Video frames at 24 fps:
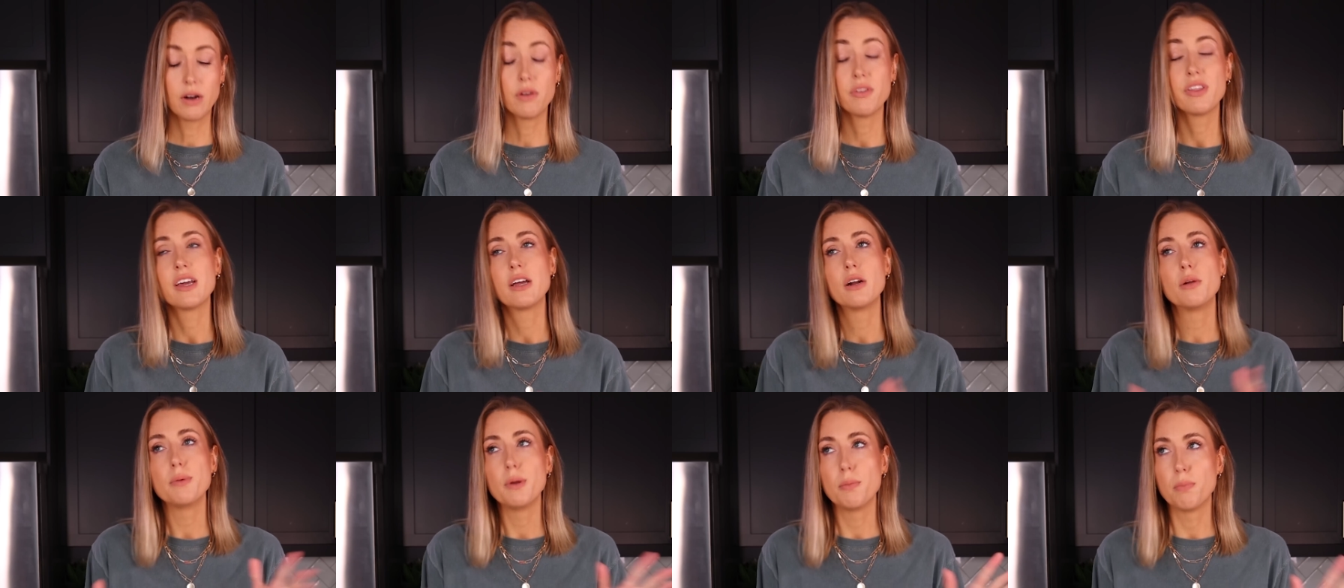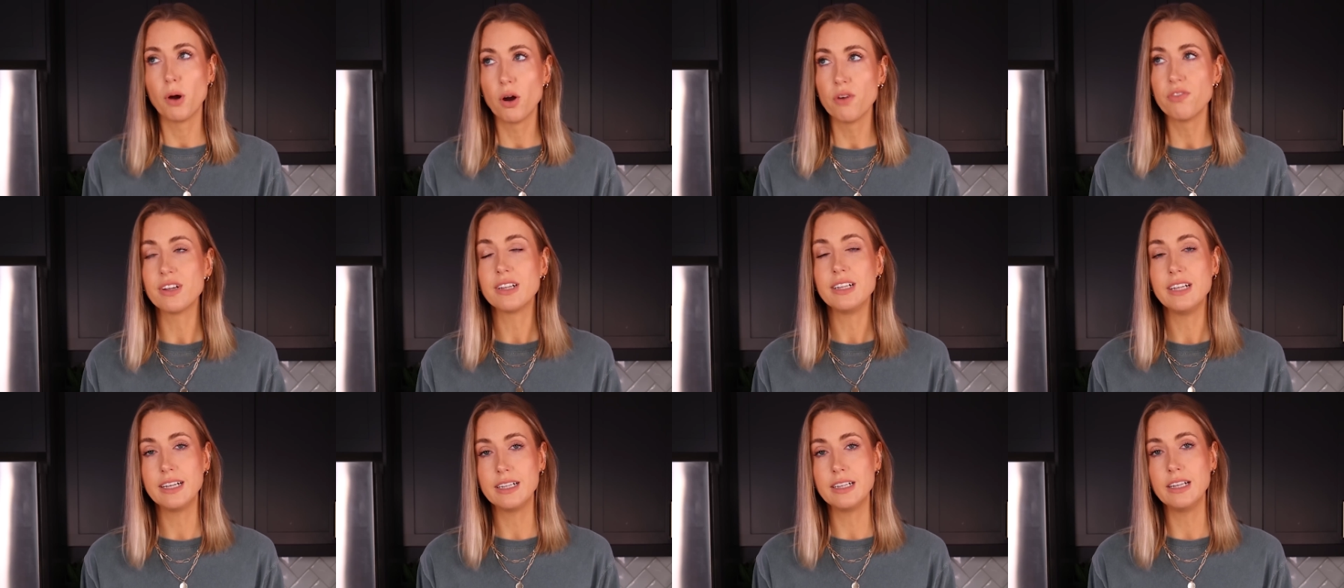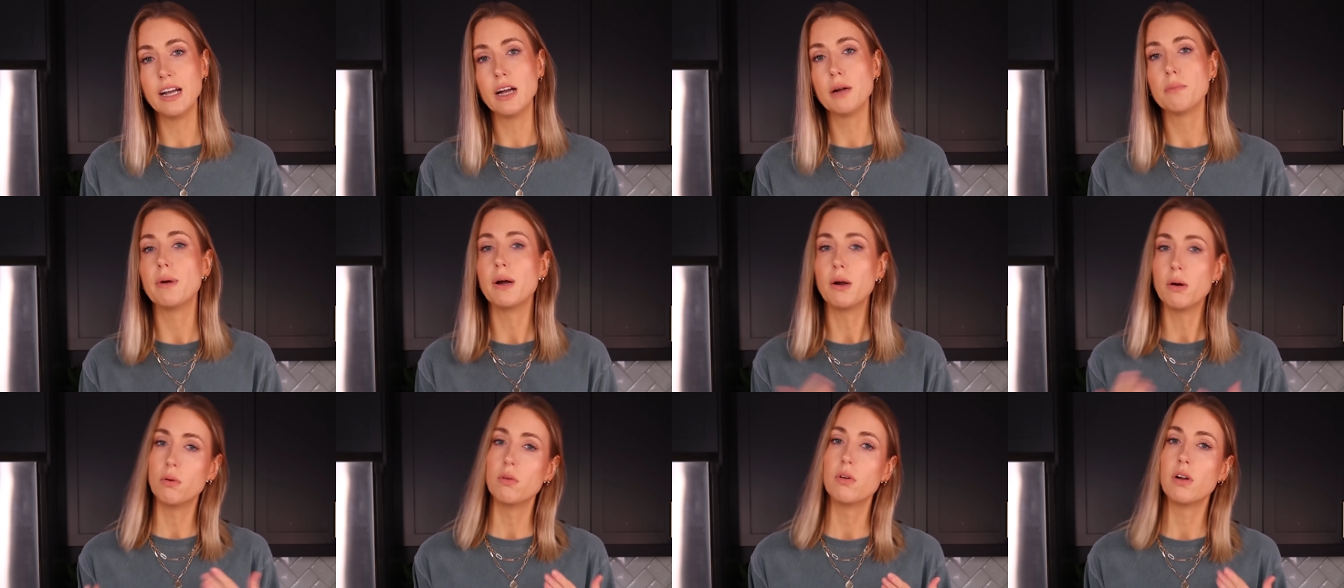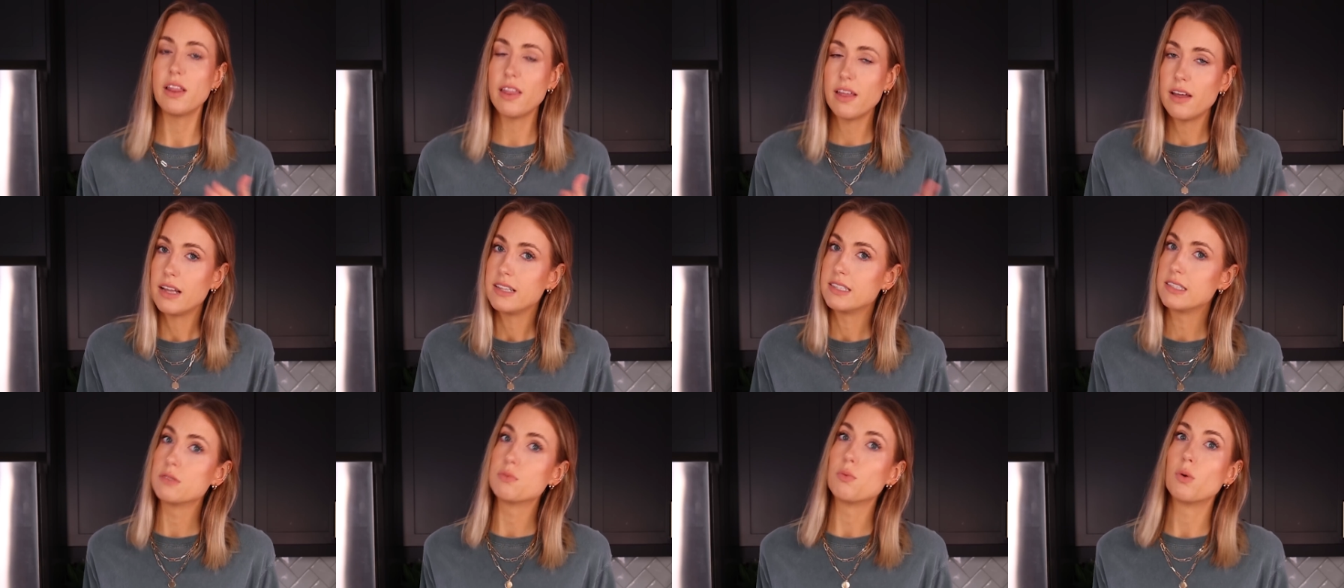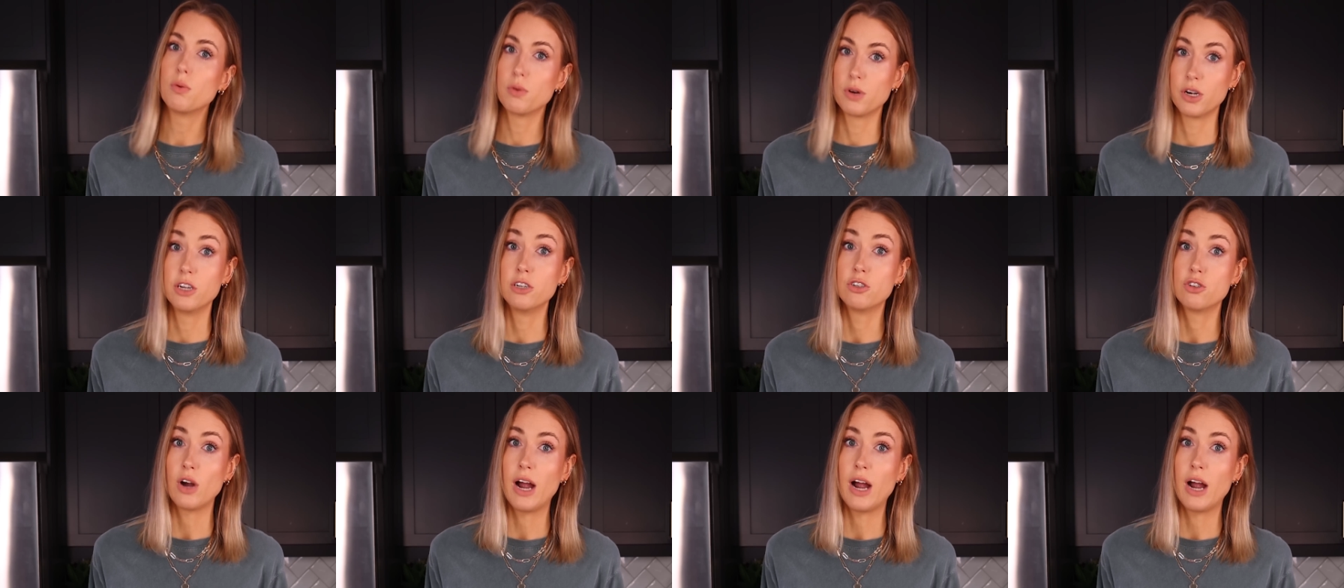I don't think it'll be perfectly clear, but that's what we're gonna